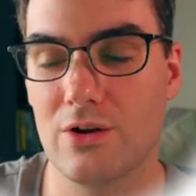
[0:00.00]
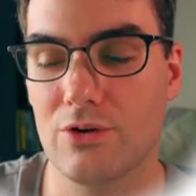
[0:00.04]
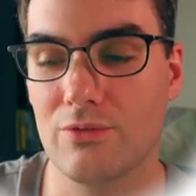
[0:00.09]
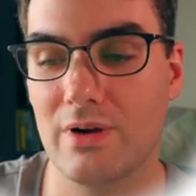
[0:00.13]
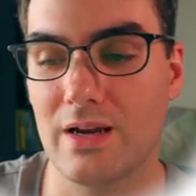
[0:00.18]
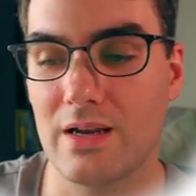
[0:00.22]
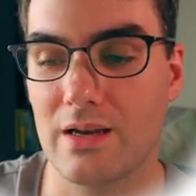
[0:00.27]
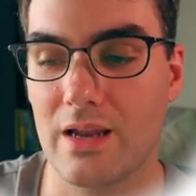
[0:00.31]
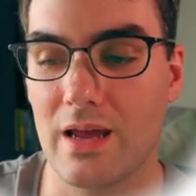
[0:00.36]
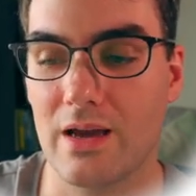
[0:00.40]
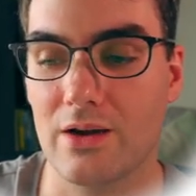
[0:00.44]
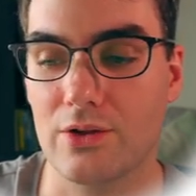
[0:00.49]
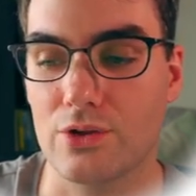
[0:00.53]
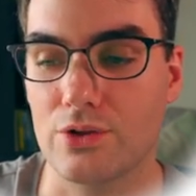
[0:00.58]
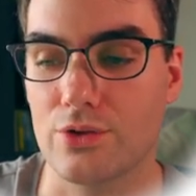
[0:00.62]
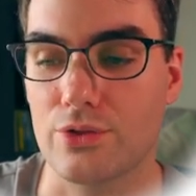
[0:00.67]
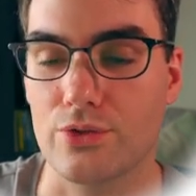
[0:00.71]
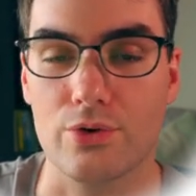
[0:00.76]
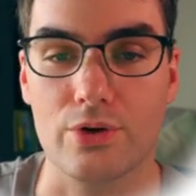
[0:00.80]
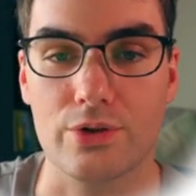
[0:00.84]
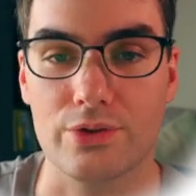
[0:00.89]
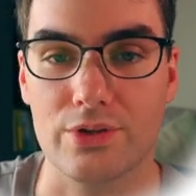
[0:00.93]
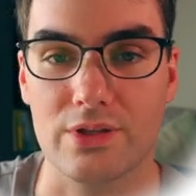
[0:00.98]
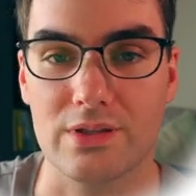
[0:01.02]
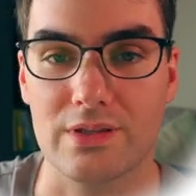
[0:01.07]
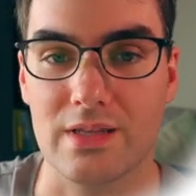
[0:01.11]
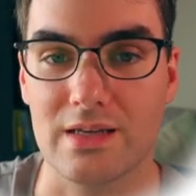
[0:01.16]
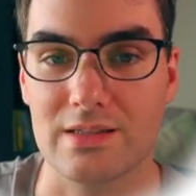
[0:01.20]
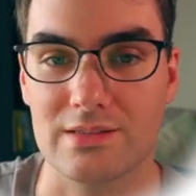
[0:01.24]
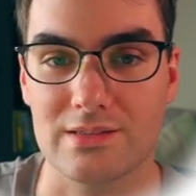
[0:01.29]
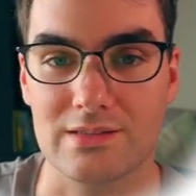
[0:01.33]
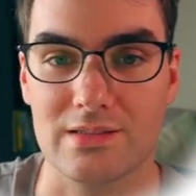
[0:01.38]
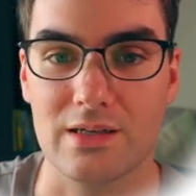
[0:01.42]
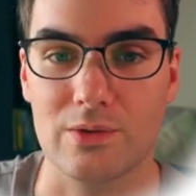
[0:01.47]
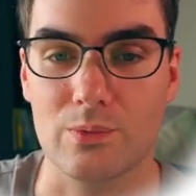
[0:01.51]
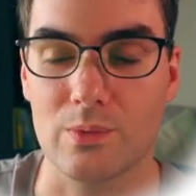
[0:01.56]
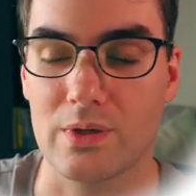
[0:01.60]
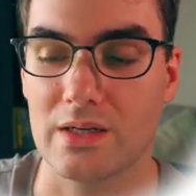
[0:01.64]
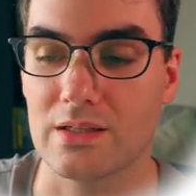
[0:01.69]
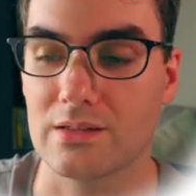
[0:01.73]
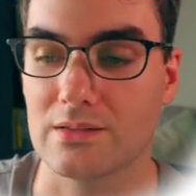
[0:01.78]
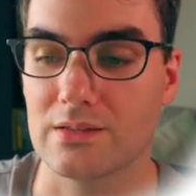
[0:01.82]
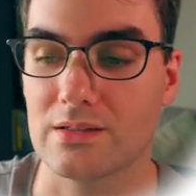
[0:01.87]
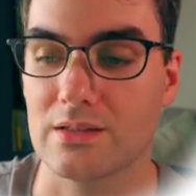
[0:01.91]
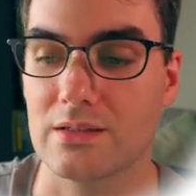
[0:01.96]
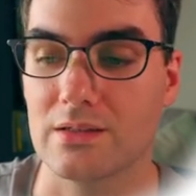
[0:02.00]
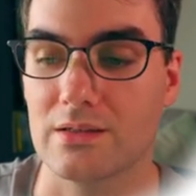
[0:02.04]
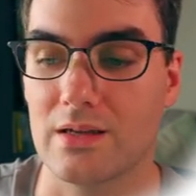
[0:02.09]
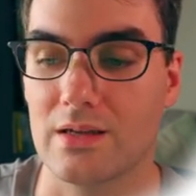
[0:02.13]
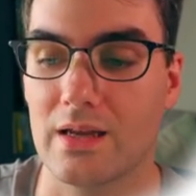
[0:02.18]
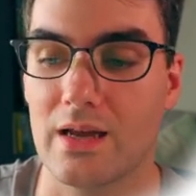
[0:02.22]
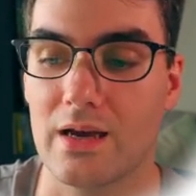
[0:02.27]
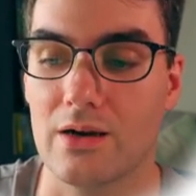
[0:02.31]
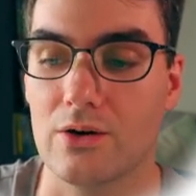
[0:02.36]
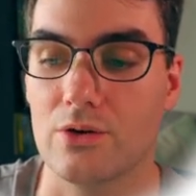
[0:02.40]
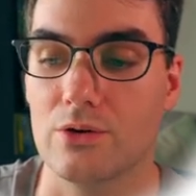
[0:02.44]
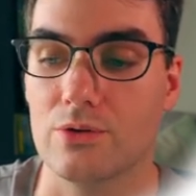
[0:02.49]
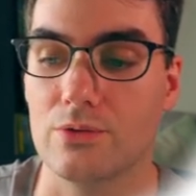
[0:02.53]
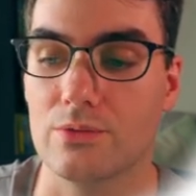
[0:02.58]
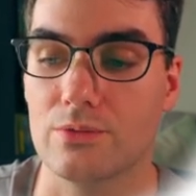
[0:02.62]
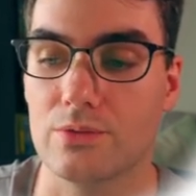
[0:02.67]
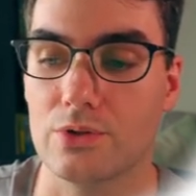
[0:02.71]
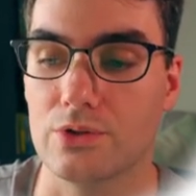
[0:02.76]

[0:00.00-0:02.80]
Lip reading: rate how you thought that stay went and how